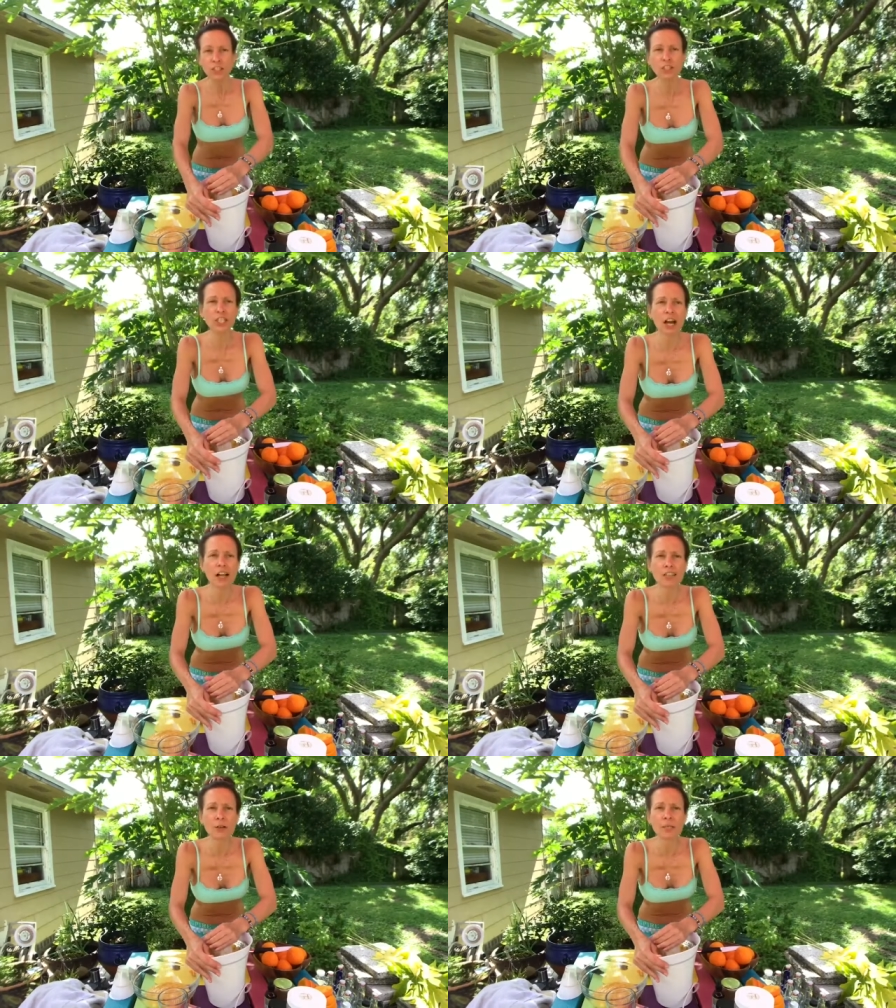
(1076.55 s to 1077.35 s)
Do
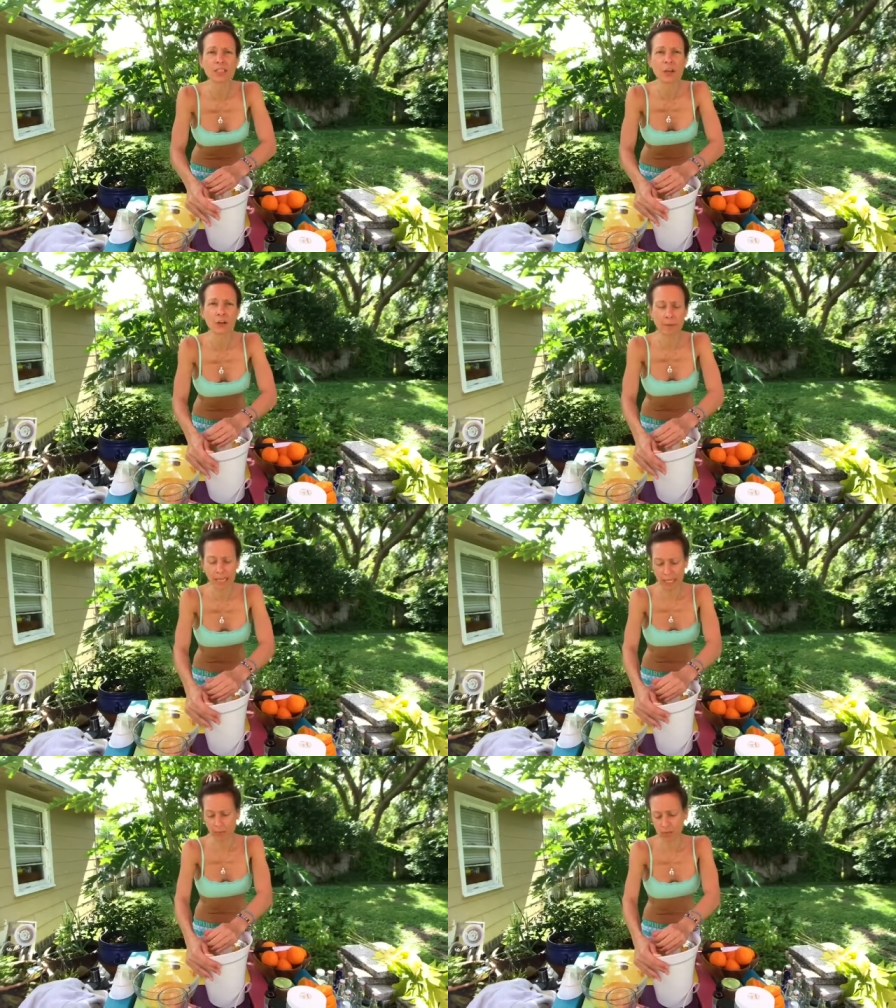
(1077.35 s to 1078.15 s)
y'all know what totem
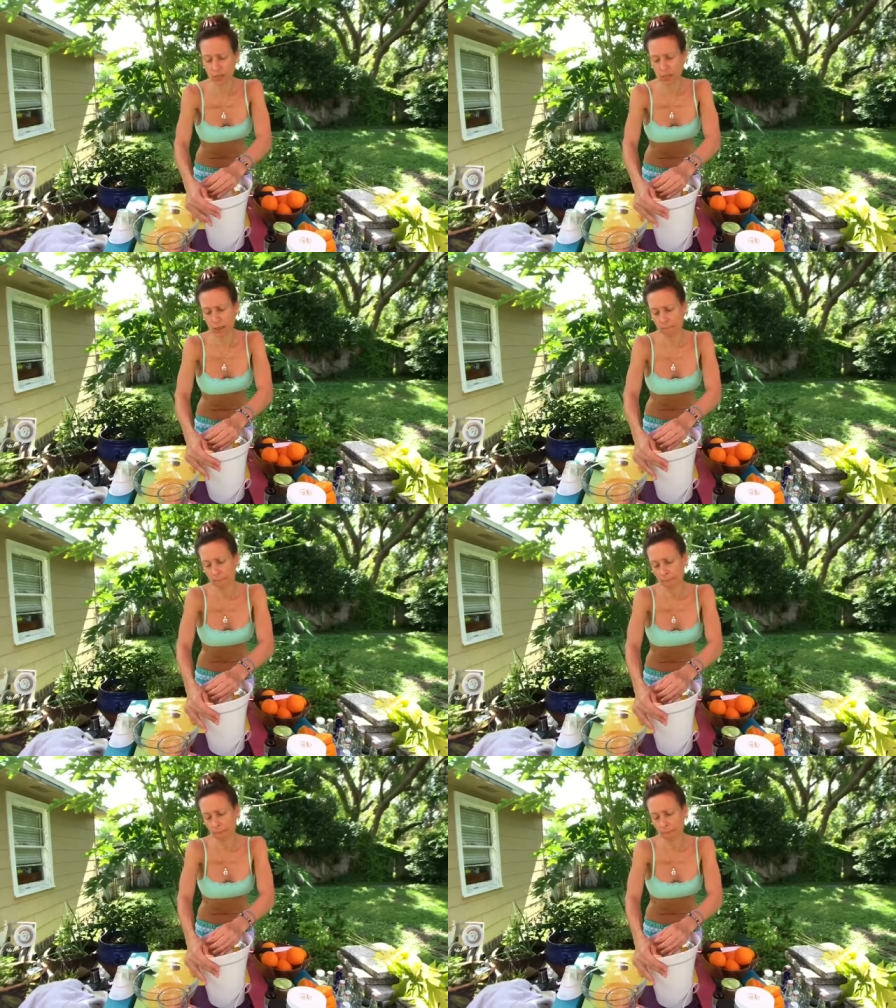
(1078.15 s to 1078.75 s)
animals are?